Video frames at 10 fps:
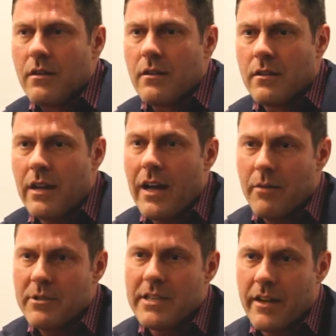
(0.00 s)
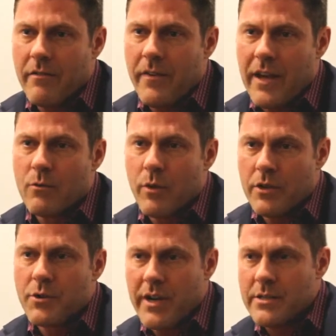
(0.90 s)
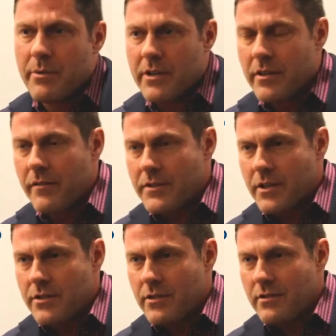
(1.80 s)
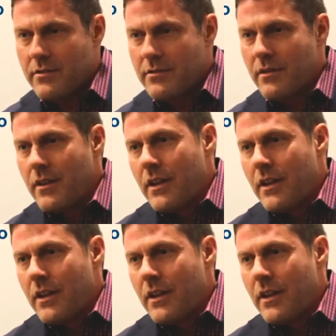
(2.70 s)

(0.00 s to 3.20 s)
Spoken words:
The documents take effect when they're transmitted to the physician,